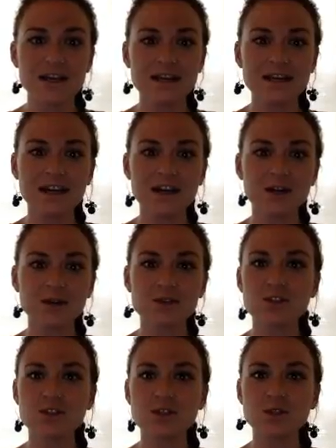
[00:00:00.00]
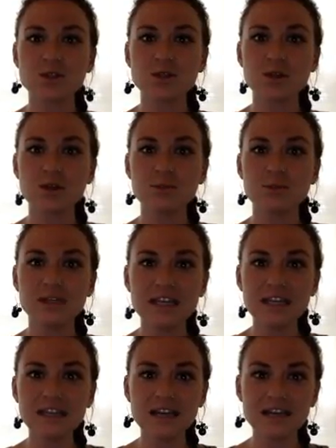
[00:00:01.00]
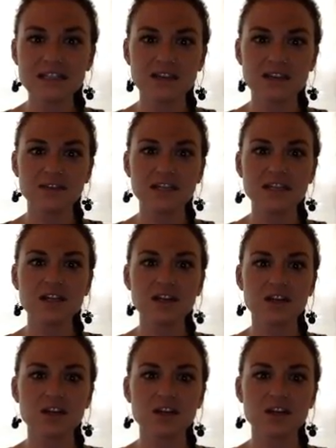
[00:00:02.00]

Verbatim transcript: Now to begin the activity,